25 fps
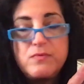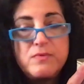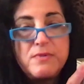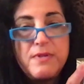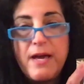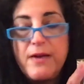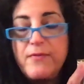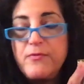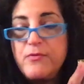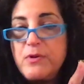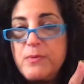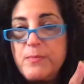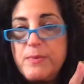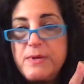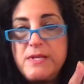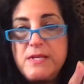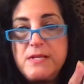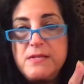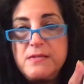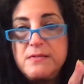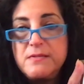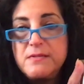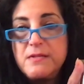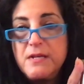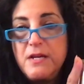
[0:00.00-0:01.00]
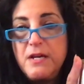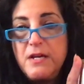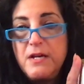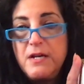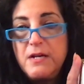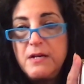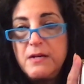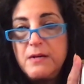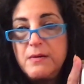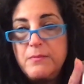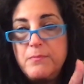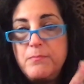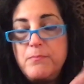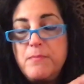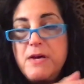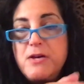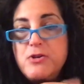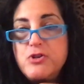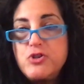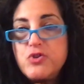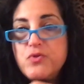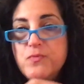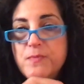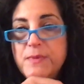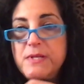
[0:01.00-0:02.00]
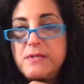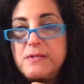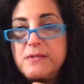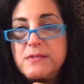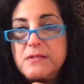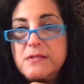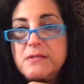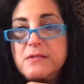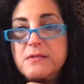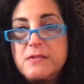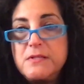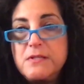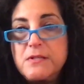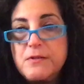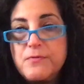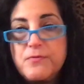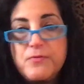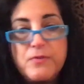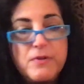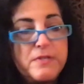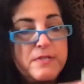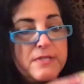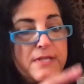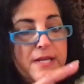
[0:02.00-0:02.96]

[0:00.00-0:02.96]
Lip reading: everybody's measurement is different.